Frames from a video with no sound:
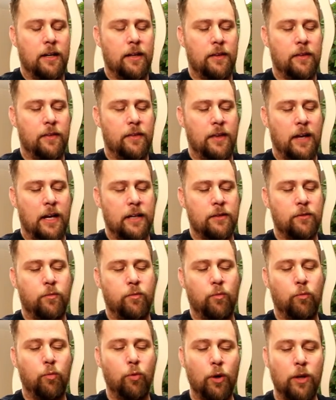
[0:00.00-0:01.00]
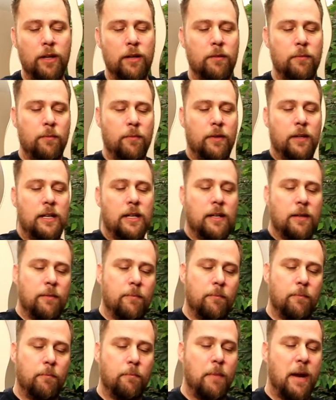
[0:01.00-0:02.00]
that wouldn't
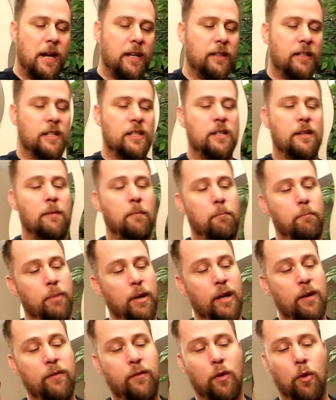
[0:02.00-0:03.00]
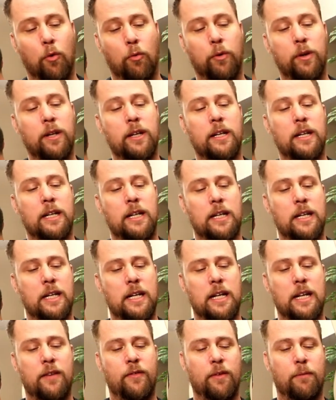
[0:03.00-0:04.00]
make this big phone
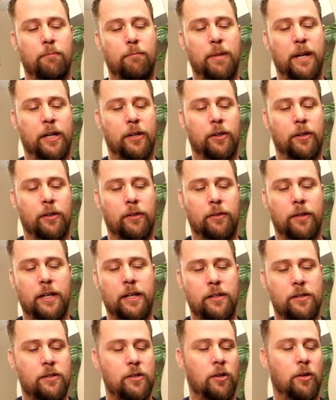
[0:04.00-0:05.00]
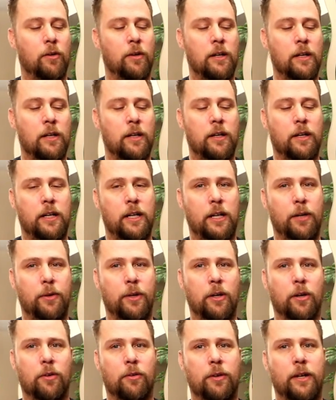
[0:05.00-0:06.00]
even bigger, right? So here
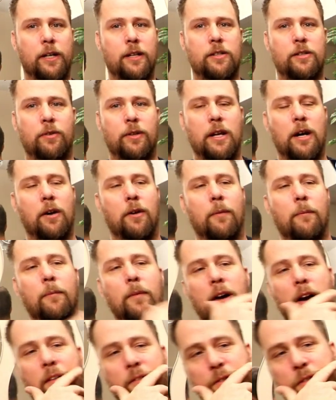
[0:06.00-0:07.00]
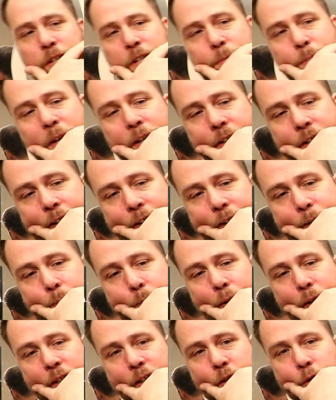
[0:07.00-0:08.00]
we go, right? So now I've just basically
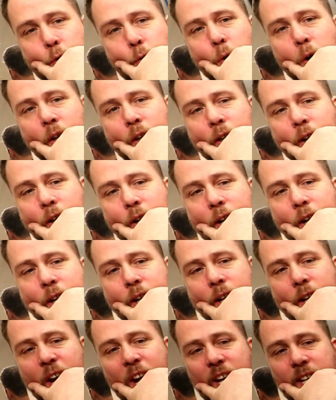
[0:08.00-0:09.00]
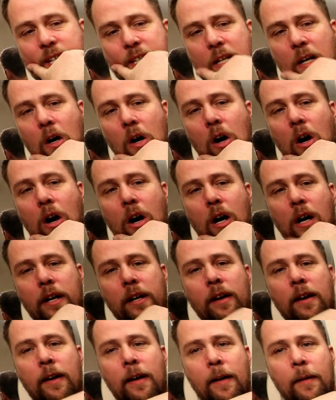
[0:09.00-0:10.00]
put this quad lock case
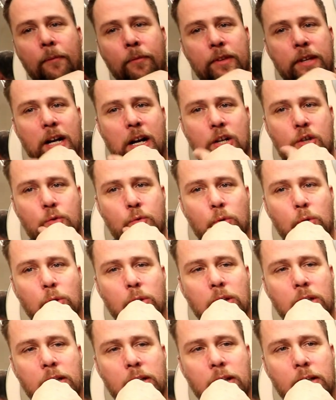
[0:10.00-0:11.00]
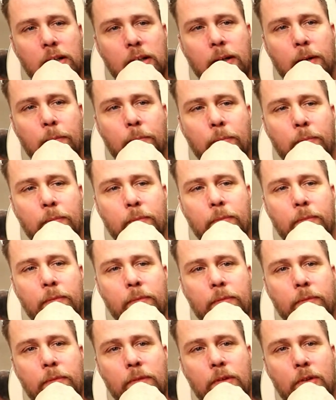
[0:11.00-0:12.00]
on the actual
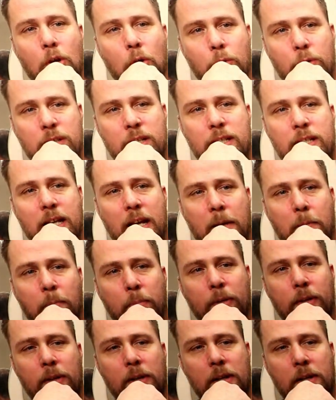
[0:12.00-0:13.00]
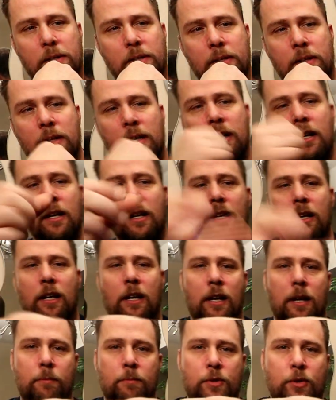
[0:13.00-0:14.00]
Note 10 Plus.
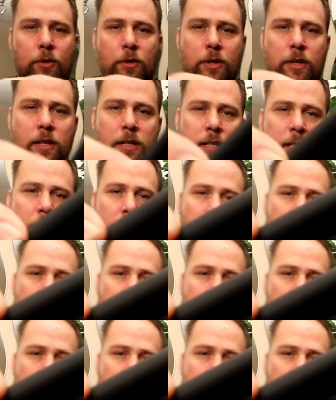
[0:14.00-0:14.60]
So you can see